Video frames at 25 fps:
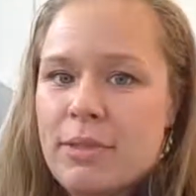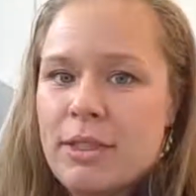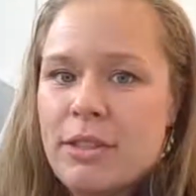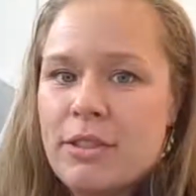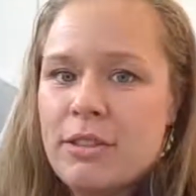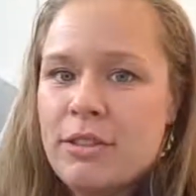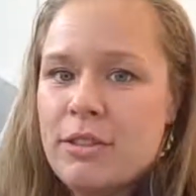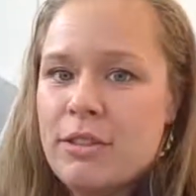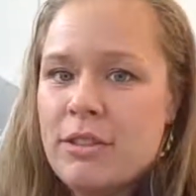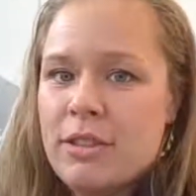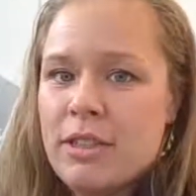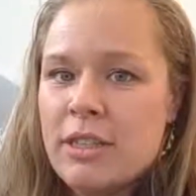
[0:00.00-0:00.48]

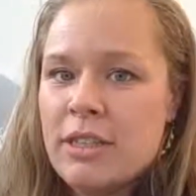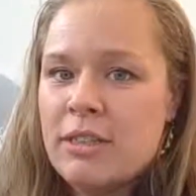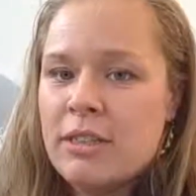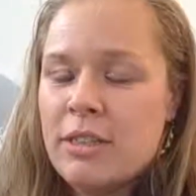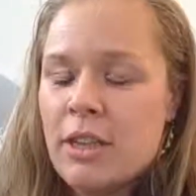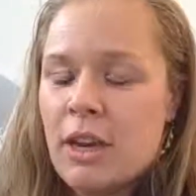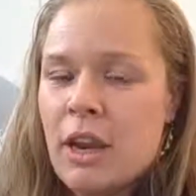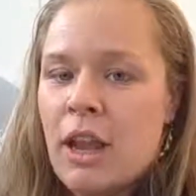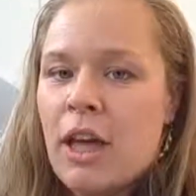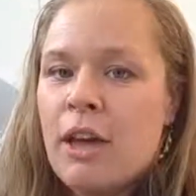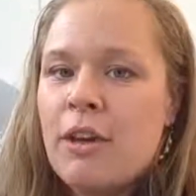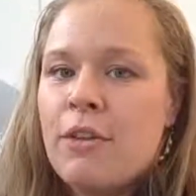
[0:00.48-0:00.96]
Because yeah.
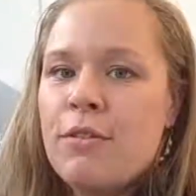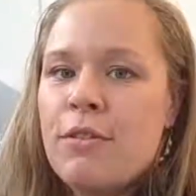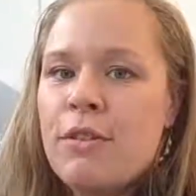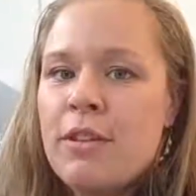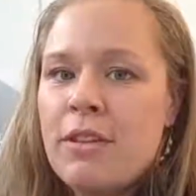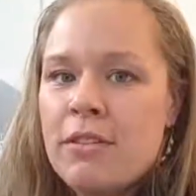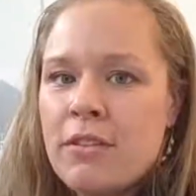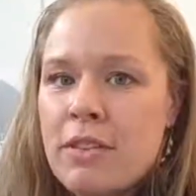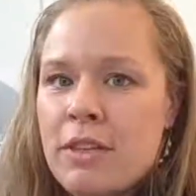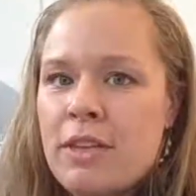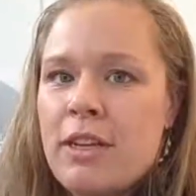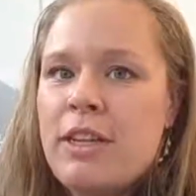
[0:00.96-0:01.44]
there's a lot of
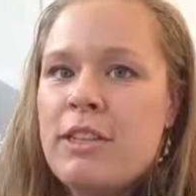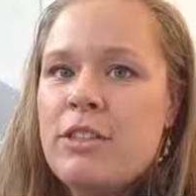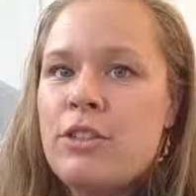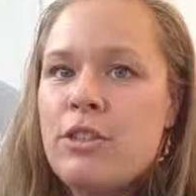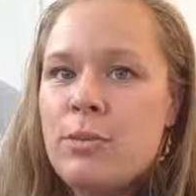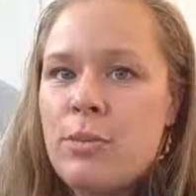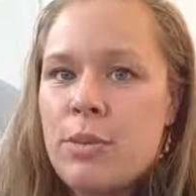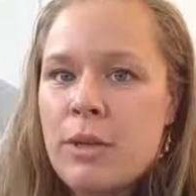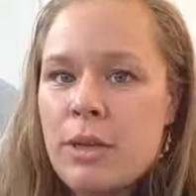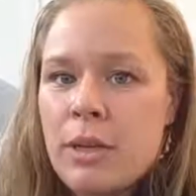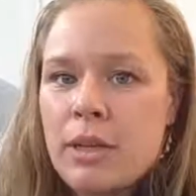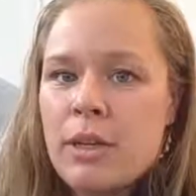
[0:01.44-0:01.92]
things that has
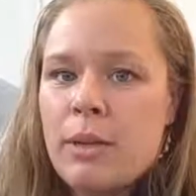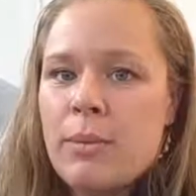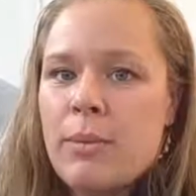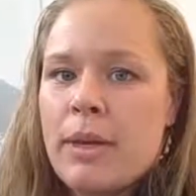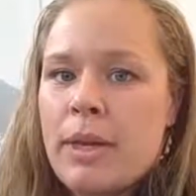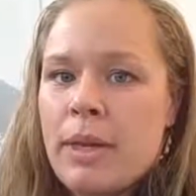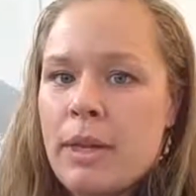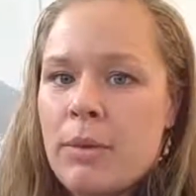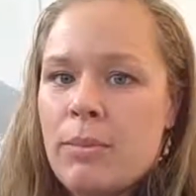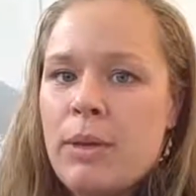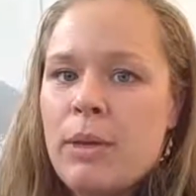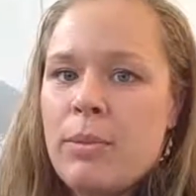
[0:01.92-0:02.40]
to be done, and
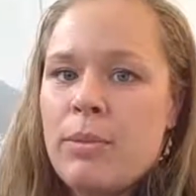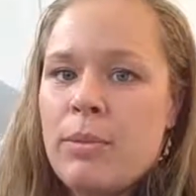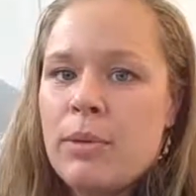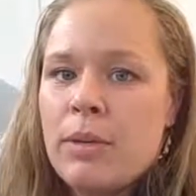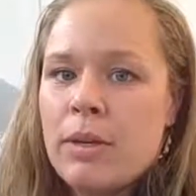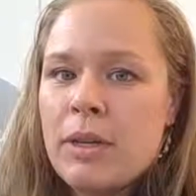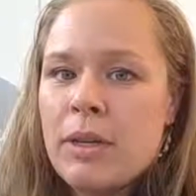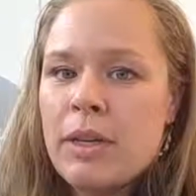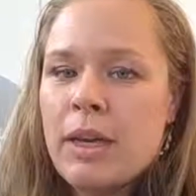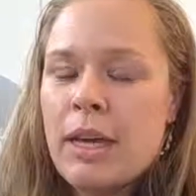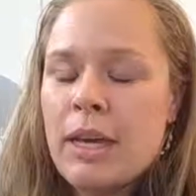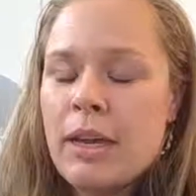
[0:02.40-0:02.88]
many people
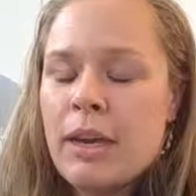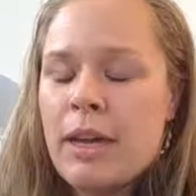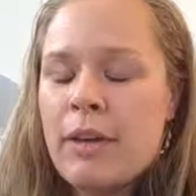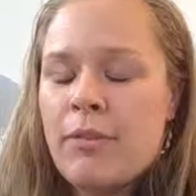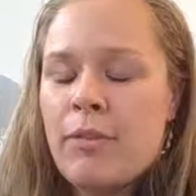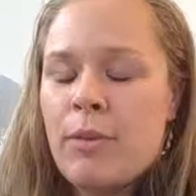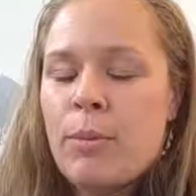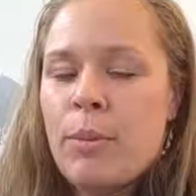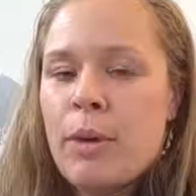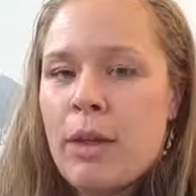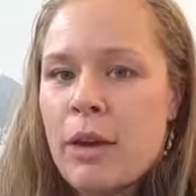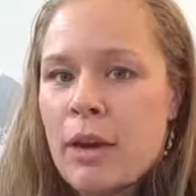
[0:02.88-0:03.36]
can
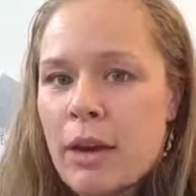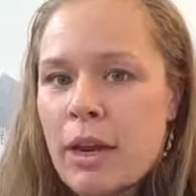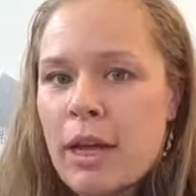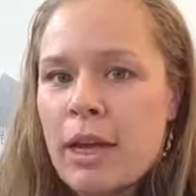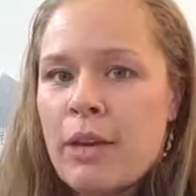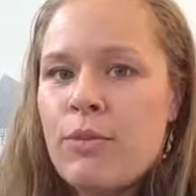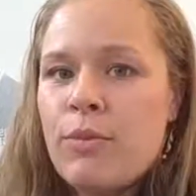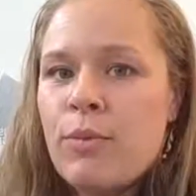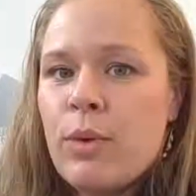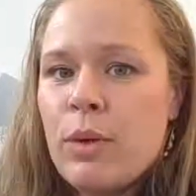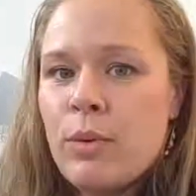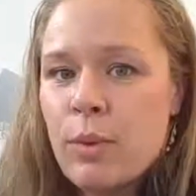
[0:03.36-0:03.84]
have a better
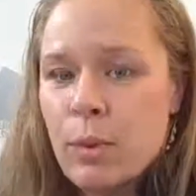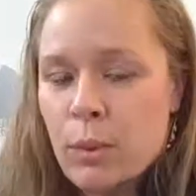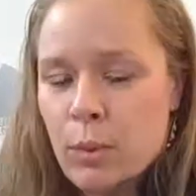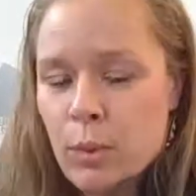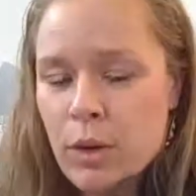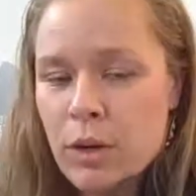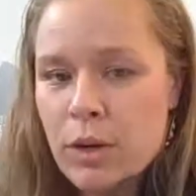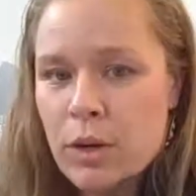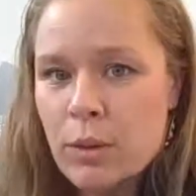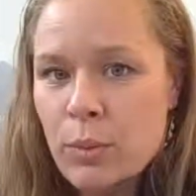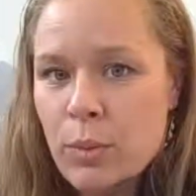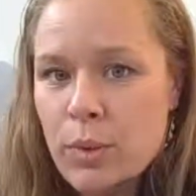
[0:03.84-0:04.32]
life if we
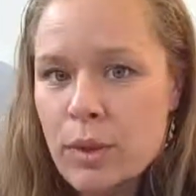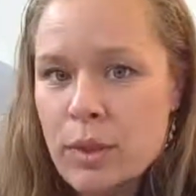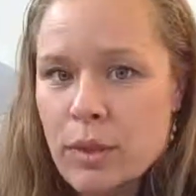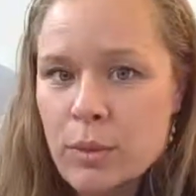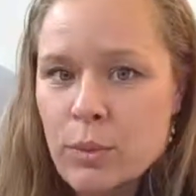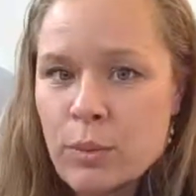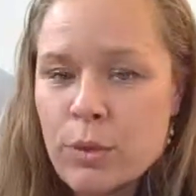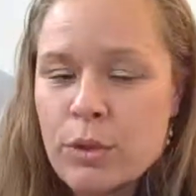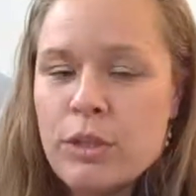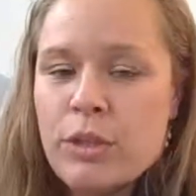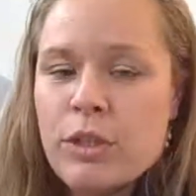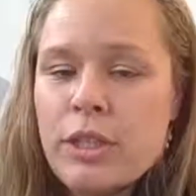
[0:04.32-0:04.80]
work with
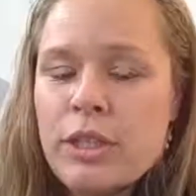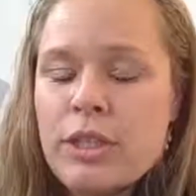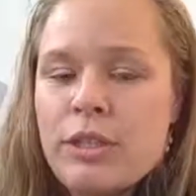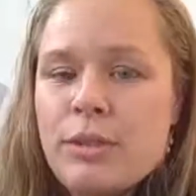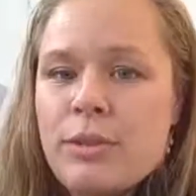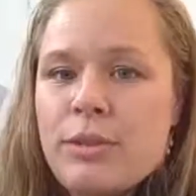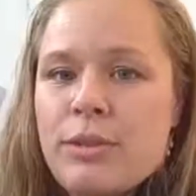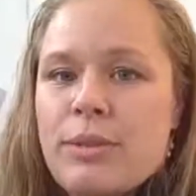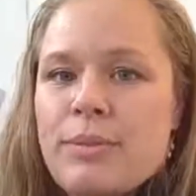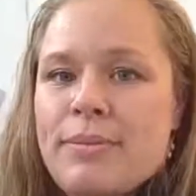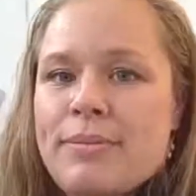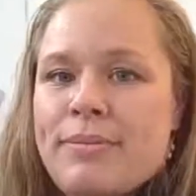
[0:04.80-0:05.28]
the water
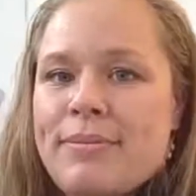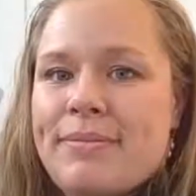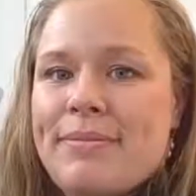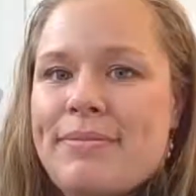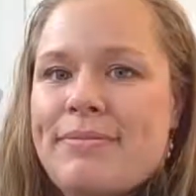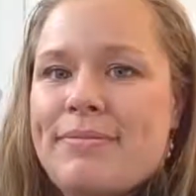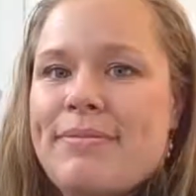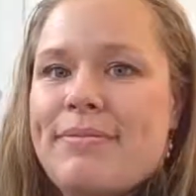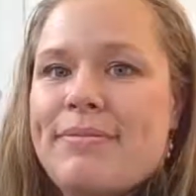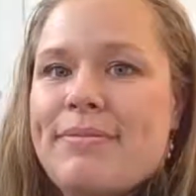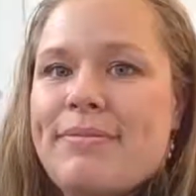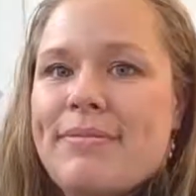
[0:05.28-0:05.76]
issues.
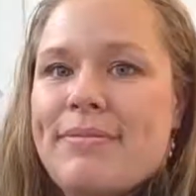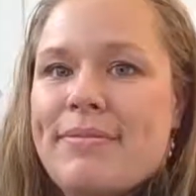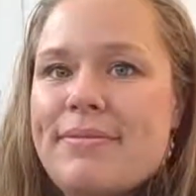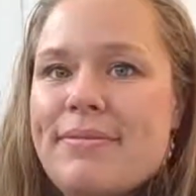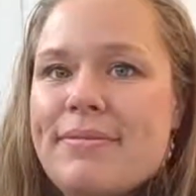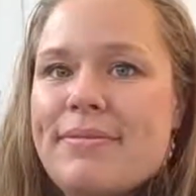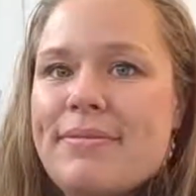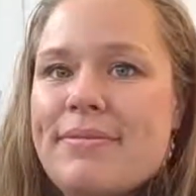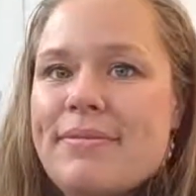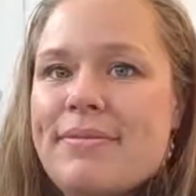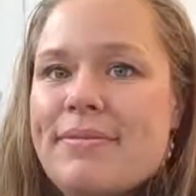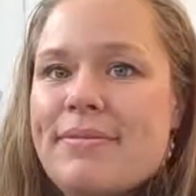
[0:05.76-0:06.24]
Mm-hmm. And the
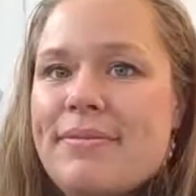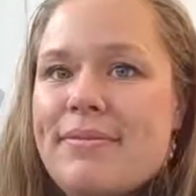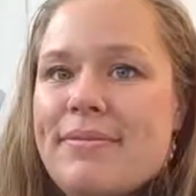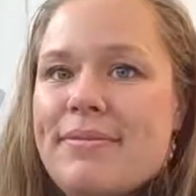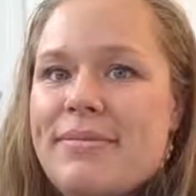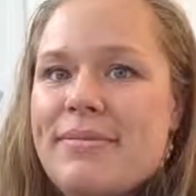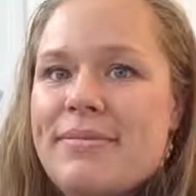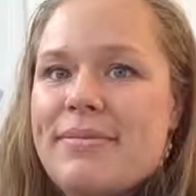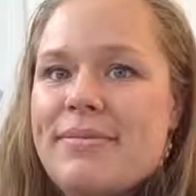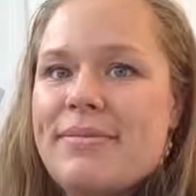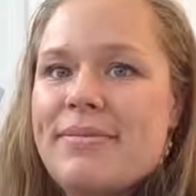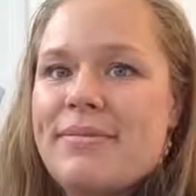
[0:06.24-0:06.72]
solutions
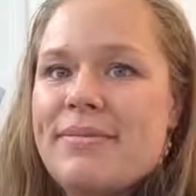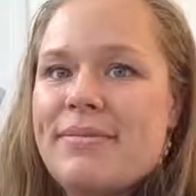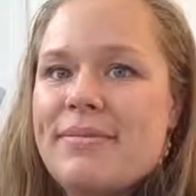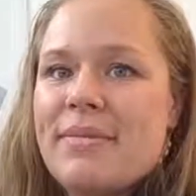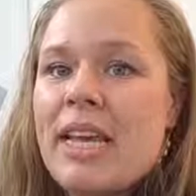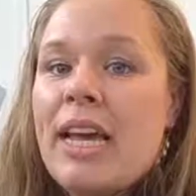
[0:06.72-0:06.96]
are there.